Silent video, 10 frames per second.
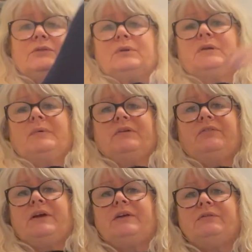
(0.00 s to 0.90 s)
one of my
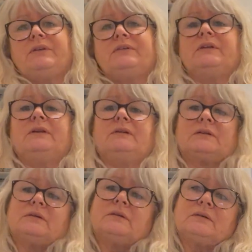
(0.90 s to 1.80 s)
favourites that
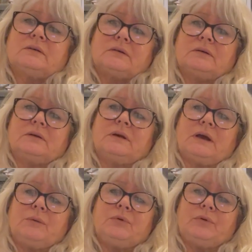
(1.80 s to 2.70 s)

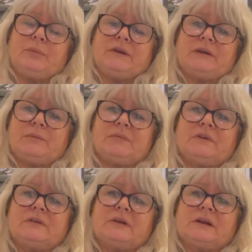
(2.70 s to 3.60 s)
I would be
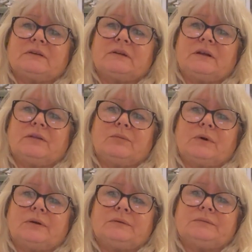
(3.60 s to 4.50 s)
tempted to knit another
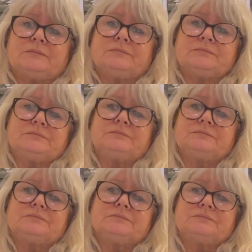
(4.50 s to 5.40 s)
one
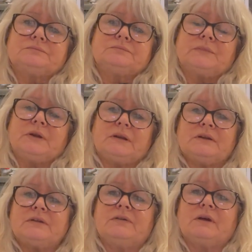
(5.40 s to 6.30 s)
in a
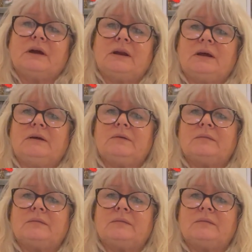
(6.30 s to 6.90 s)
different colour.